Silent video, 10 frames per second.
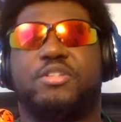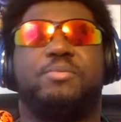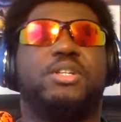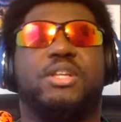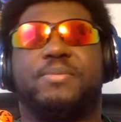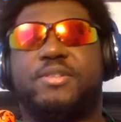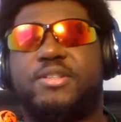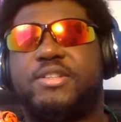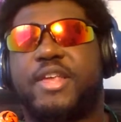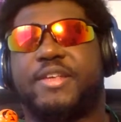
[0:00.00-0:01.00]
completely
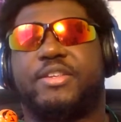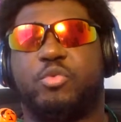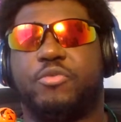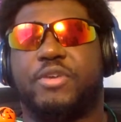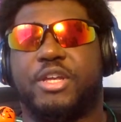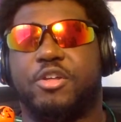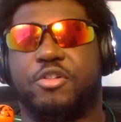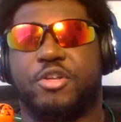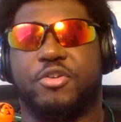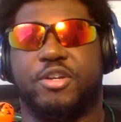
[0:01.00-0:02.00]
obsessed with Eagle
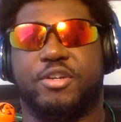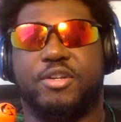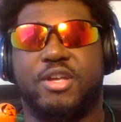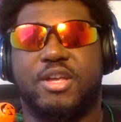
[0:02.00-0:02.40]
Union